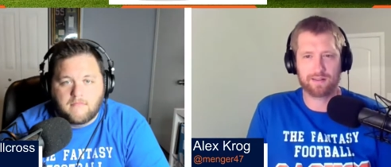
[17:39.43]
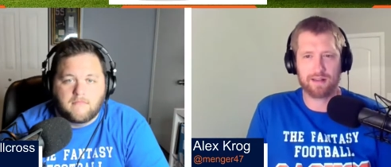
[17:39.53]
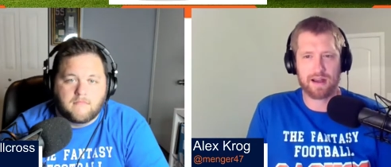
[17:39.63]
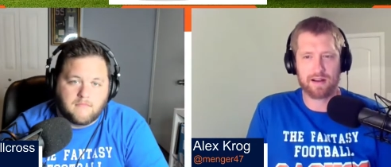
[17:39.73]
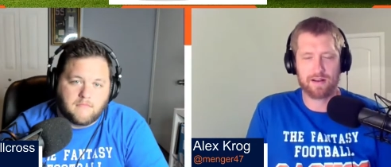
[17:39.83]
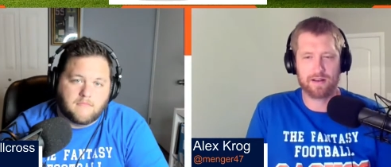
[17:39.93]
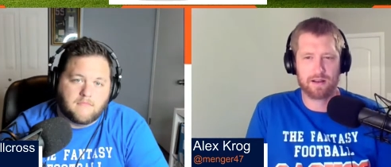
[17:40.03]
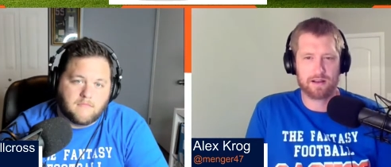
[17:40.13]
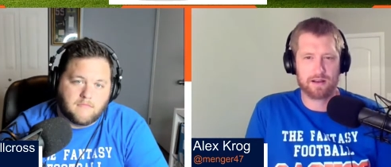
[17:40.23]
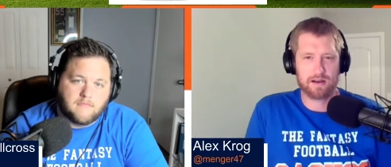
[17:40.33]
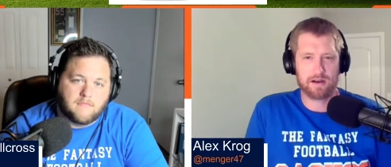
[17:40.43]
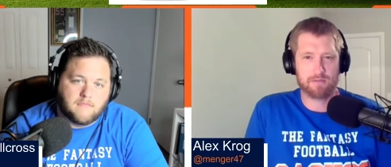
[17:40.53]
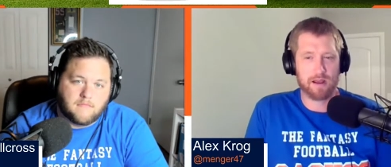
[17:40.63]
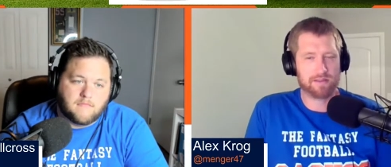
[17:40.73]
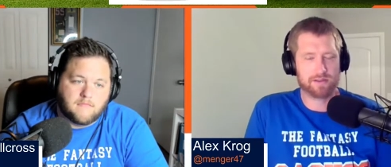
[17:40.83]
Speaker 1: Atlanta
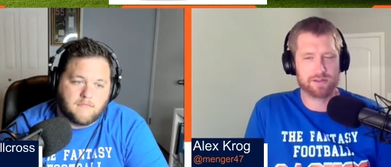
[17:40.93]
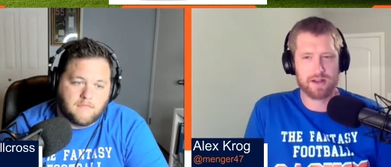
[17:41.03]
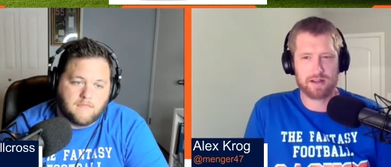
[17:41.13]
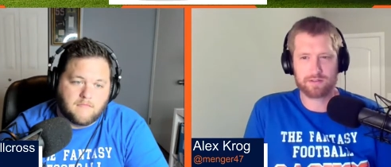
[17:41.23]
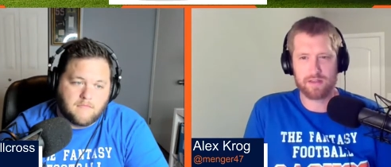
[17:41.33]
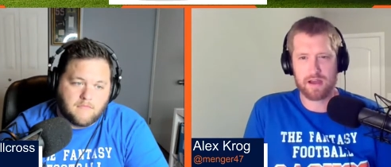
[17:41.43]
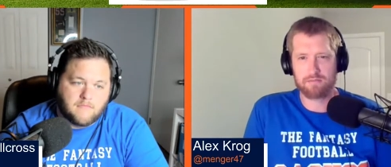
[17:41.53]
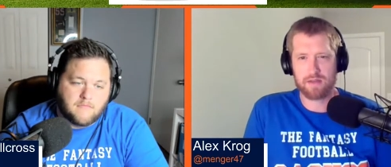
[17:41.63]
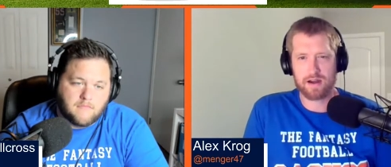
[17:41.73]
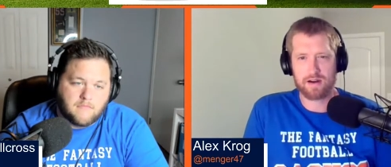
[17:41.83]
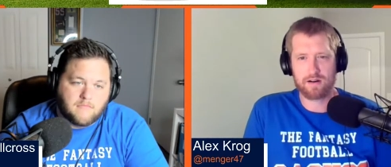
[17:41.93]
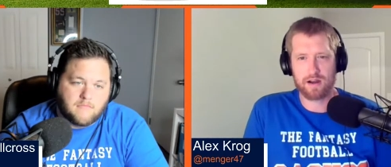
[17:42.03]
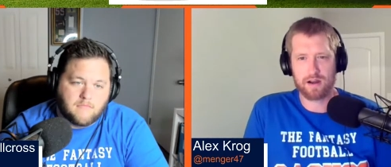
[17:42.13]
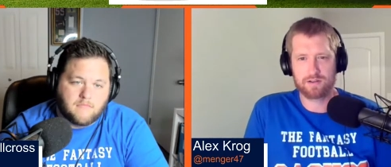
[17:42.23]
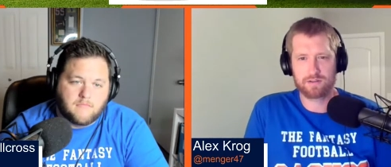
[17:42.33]
um, and the Jets for that
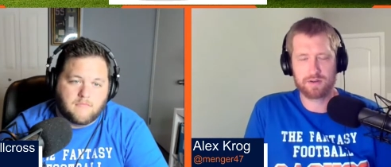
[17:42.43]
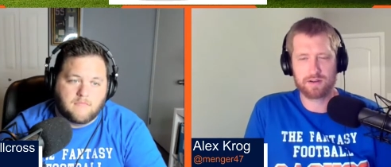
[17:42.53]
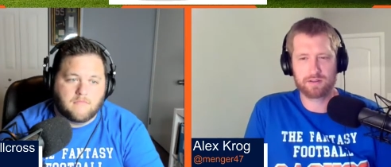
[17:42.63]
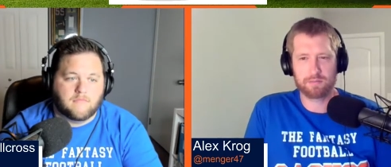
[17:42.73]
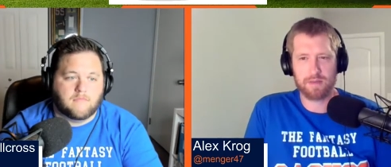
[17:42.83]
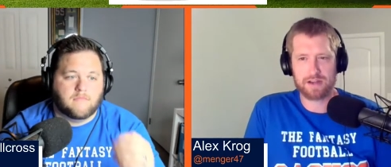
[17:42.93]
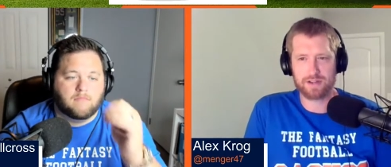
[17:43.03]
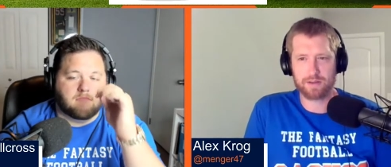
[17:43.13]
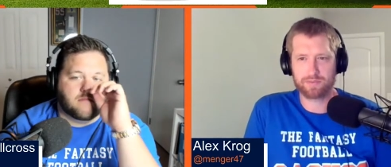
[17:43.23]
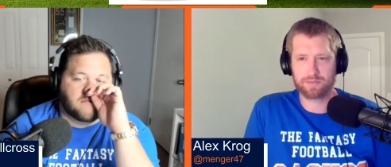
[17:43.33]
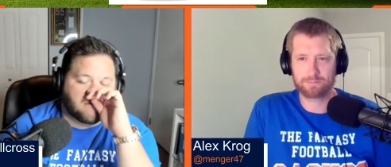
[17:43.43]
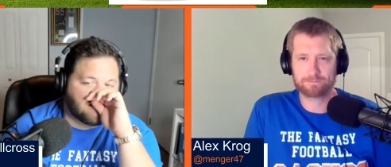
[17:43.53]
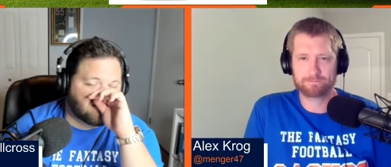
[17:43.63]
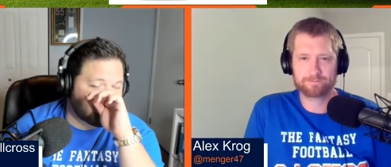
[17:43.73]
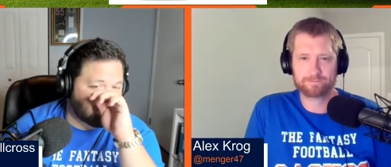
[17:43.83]
matter, uh, just because of matchups.
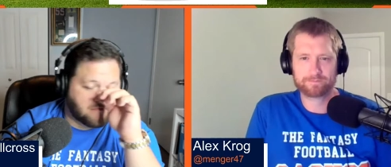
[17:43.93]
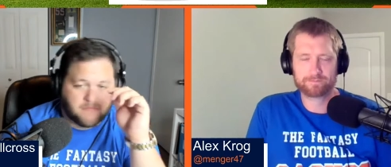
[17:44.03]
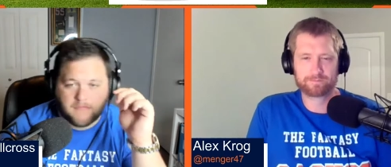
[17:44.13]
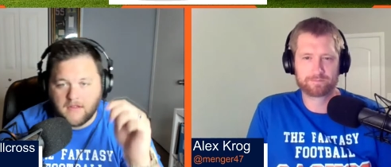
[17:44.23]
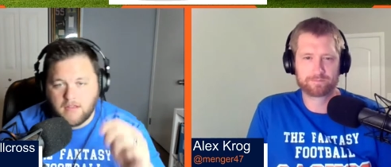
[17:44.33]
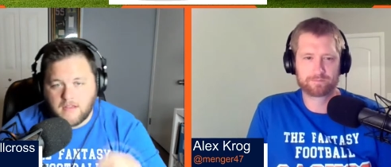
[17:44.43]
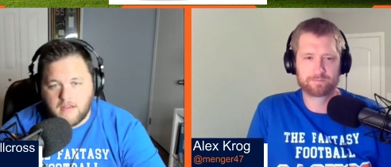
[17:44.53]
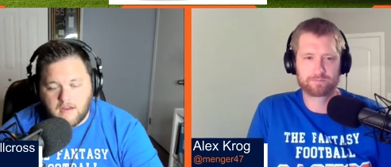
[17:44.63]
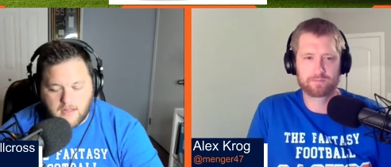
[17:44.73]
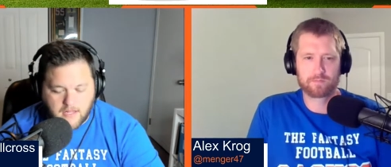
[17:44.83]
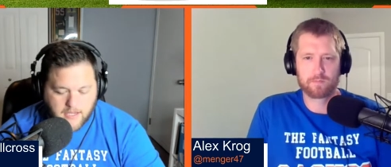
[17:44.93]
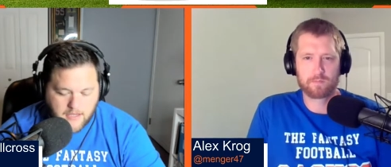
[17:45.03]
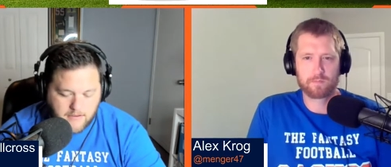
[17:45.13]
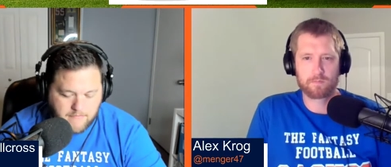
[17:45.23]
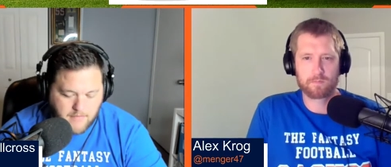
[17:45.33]
I like
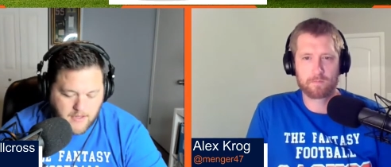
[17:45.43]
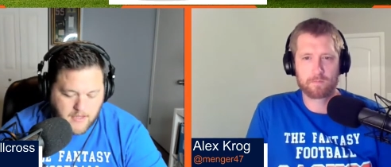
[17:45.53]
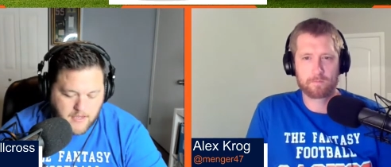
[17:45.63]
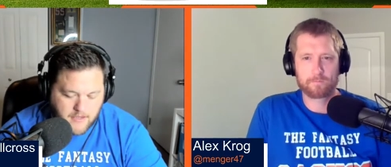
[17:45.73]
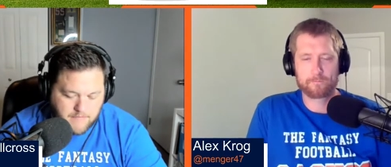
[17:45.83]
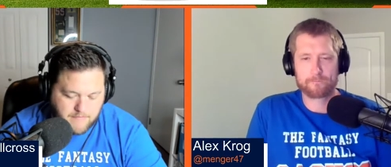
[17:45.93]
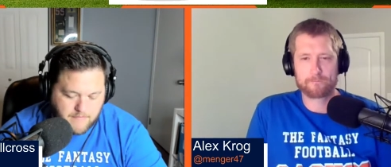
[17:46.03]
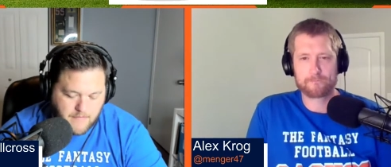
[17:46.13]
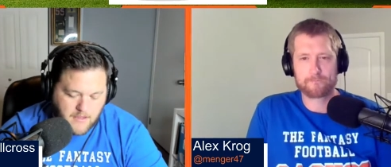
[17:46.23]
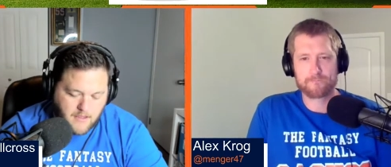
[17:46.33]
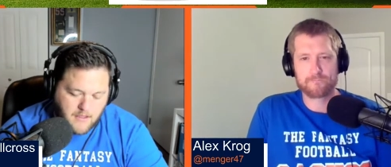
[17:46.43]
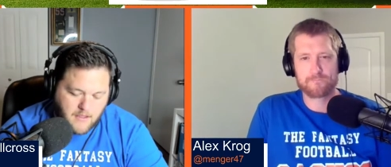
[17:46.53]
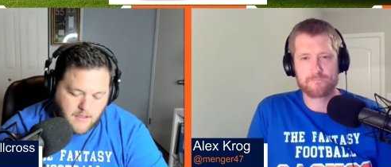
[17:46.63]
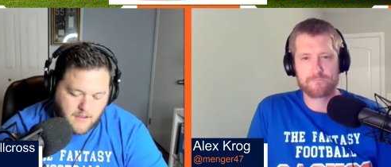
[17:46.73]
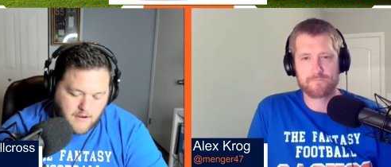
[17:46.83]
Speaker 2: it. I like it.
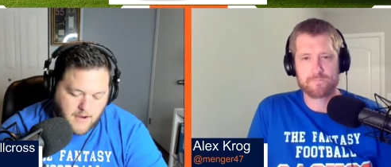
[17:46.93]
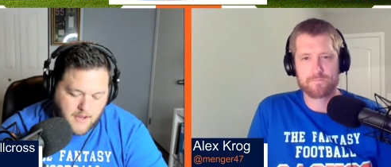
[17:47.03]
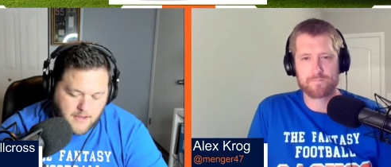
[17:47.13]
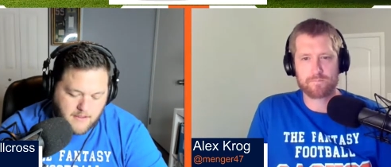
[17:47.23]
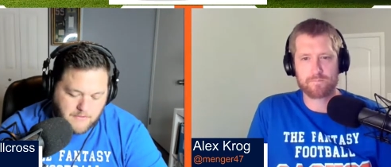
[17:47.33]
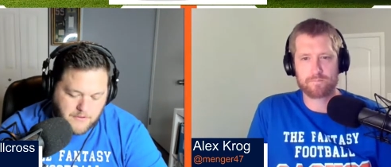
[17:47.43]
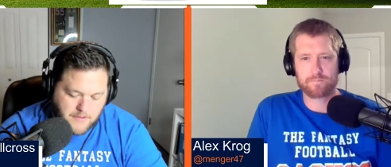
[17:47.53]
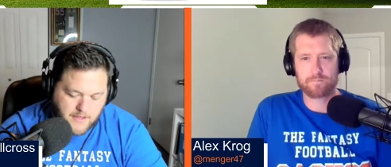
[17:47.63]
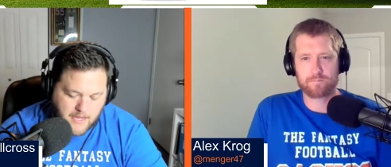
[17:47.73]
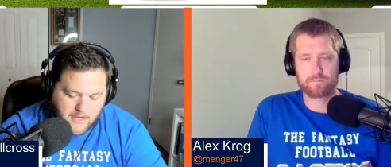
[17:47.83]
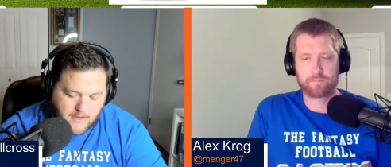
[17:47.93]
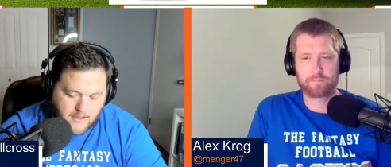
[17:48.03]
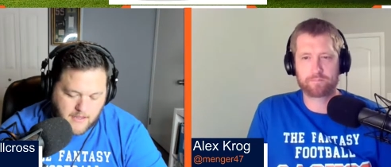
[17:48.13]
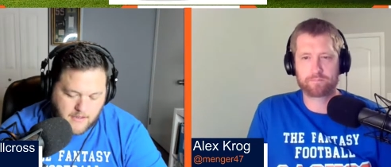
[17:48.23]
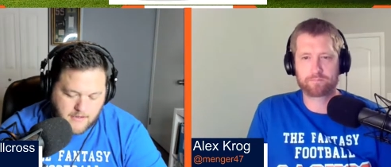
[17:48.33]
All right. Well, that
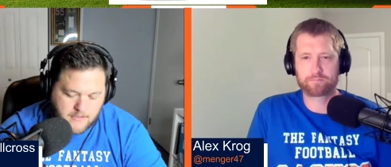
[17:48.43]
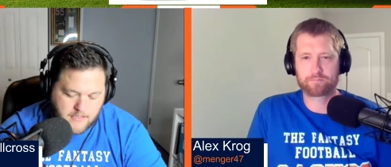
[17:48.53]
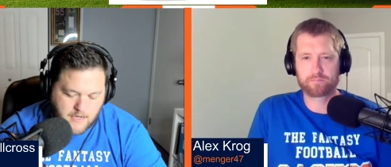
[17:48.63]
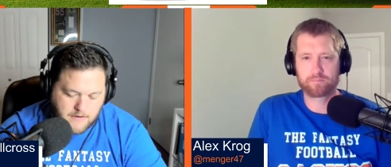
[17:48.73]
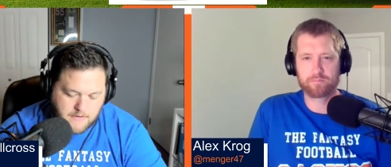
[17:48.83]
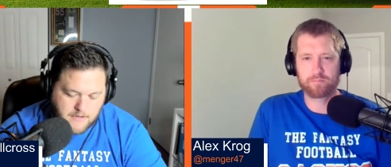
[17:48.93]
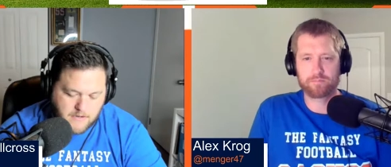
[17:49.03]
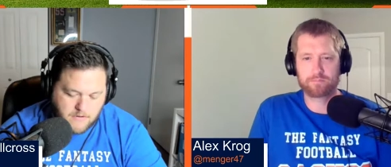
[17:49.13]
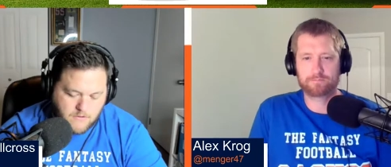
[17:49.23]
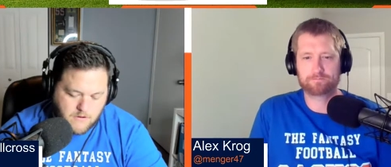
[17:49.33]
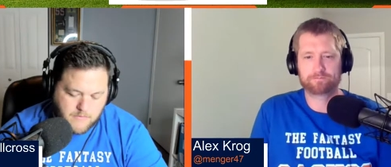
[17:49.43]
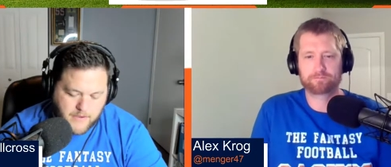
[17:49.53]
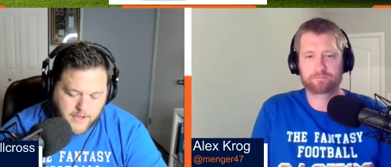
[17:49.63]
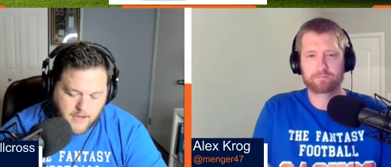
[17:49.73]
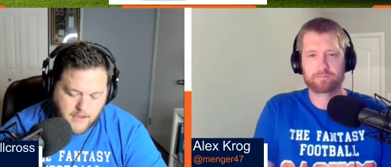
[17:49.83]
ends our
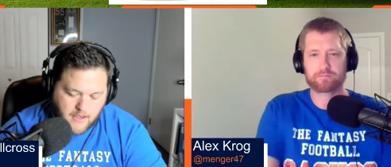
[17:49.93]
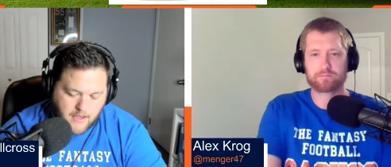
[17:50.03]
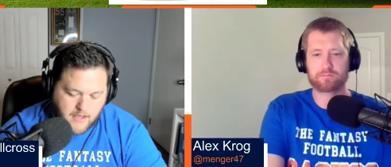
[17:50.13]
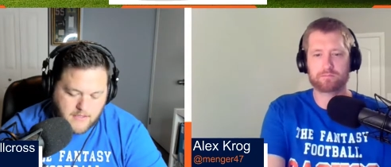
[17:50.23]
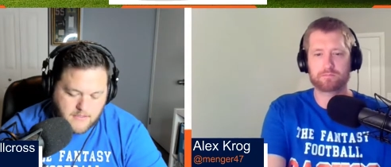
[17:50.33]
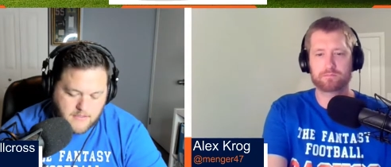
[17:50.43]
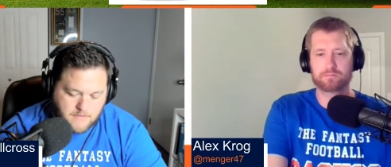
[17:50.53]
quarterback adds of the